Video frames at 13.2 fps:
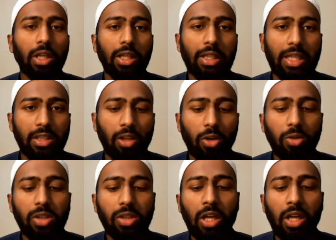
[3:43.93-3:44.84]
gets
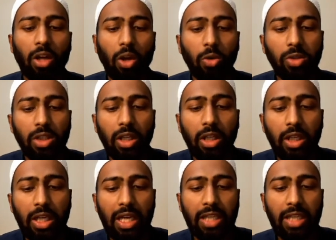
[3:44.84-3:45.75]
closer and closer
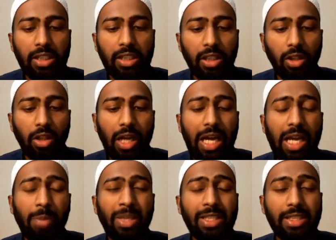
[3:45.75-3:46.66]
until I
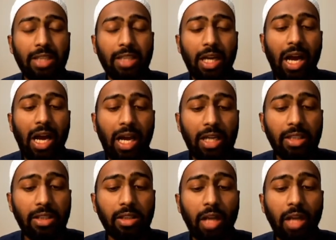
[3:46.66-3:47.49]
am his eyes,